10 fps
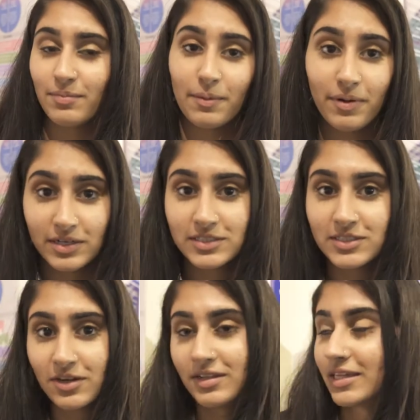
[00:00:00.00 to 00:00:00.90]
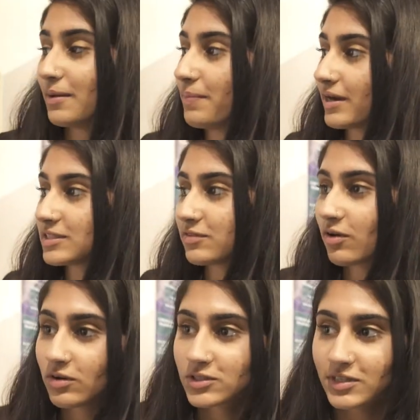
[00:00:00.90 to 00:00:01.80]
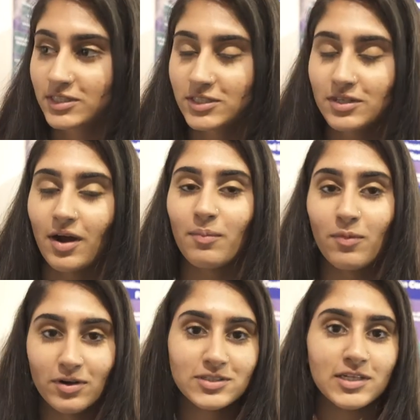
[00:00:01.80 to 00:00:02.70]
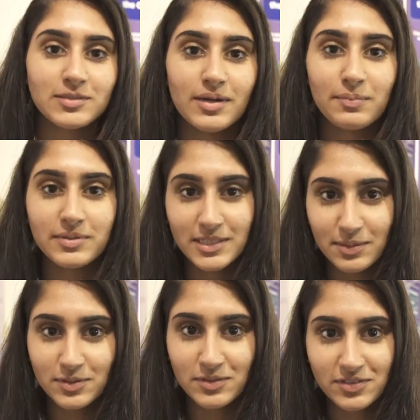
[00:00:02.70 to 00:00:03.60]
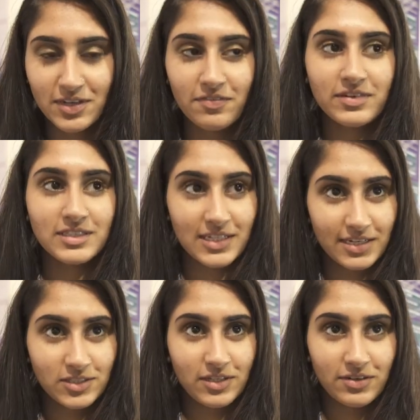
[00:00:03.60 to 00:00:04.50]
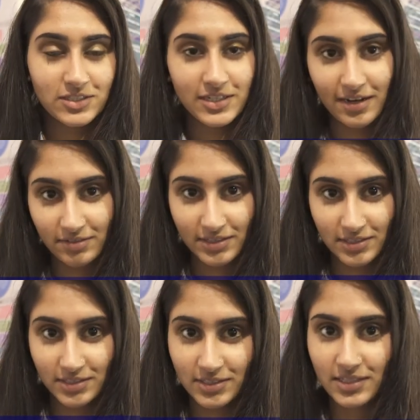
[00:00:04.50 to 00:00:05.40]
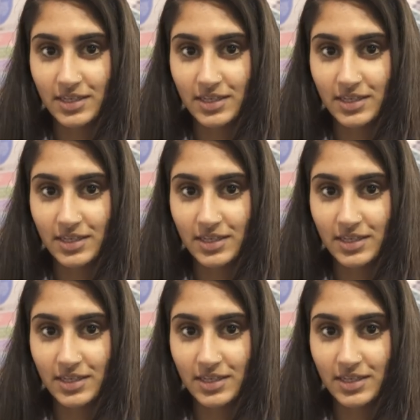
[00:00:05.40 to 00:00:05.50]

And my project is on the impact of acculturation on moral judgment and perception of self in second generation adolescents.